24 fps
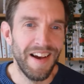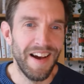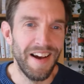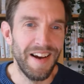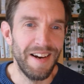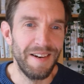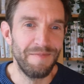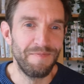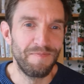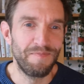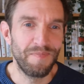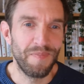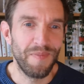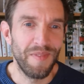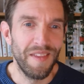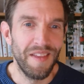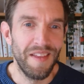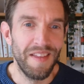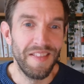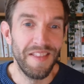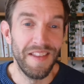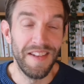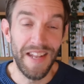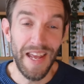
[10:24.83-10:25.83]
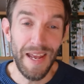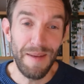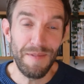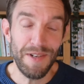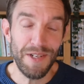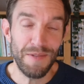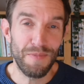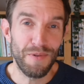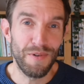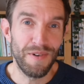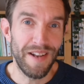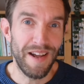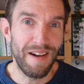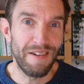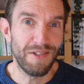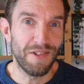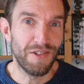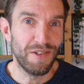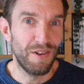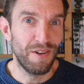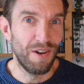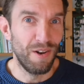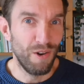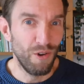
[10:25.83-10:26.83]
Um, the name is
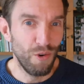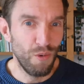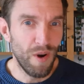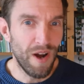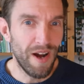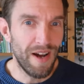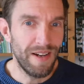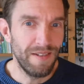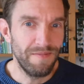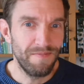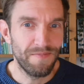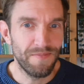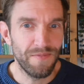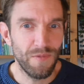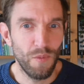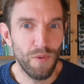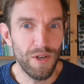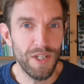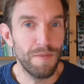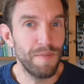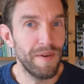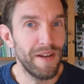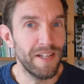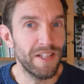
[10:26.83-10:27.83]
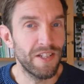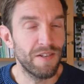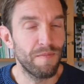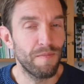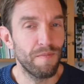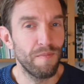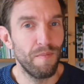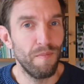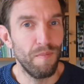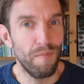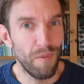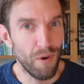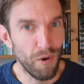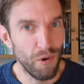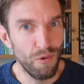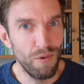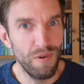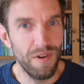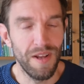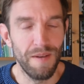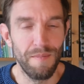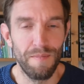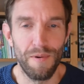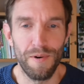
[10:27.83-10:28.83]
pronounced Lua, which means
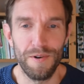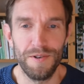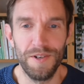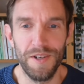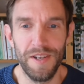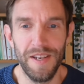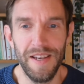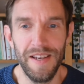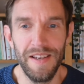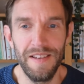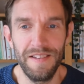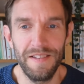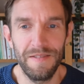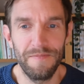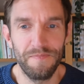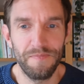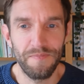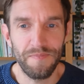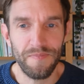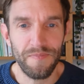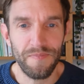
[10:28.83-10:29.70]
moon in Portuguese,